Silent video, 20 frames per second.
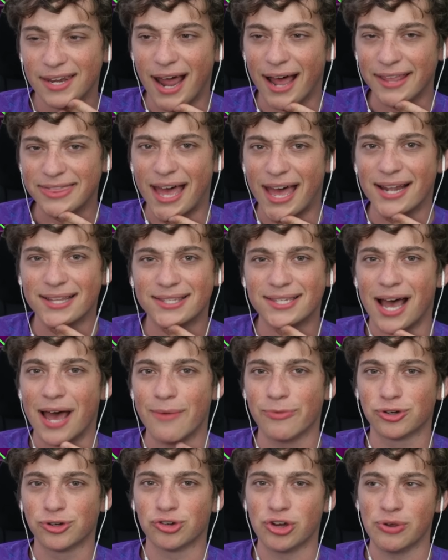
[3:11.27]
Not that
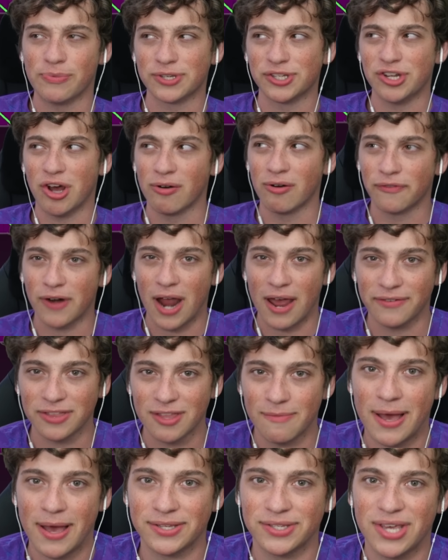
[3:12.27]
Time Extreme is known for having the
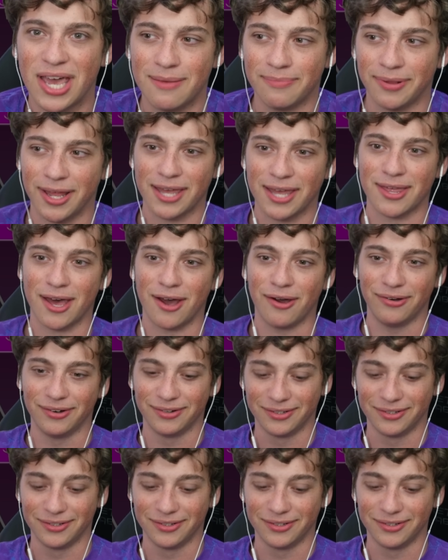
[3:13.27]
best gameplay though.